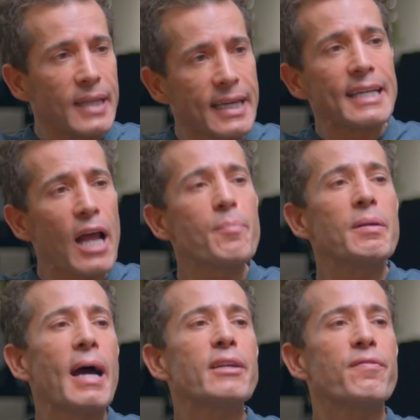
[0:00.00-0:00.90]
they
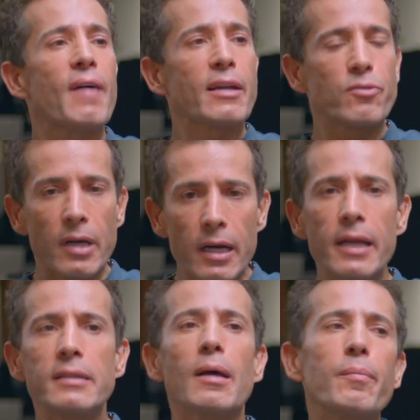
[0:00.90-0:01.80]
cannot be manufactured.
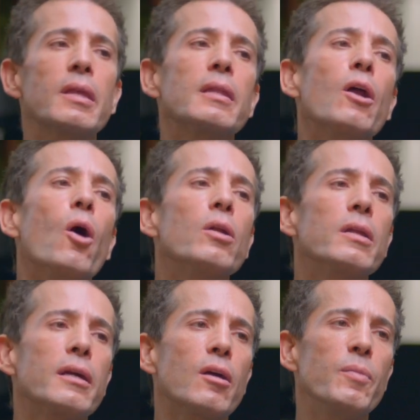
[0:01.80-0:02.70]
It is something that
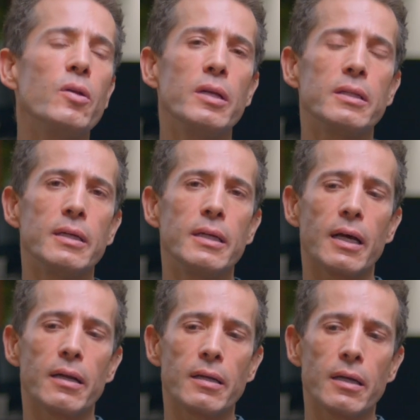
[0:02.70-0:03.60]
only the community
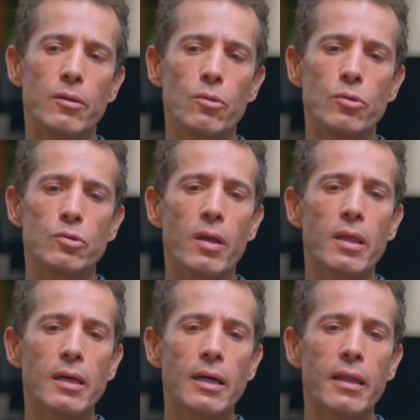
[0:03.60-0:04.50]
can do. So I
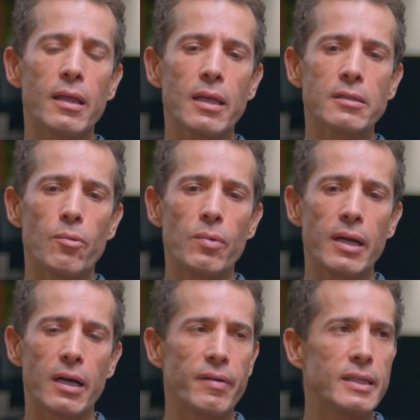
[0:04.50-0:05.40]
think that's a
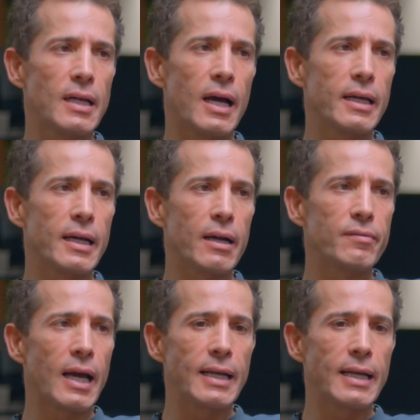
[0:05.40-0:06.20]
really kind of exciting kind of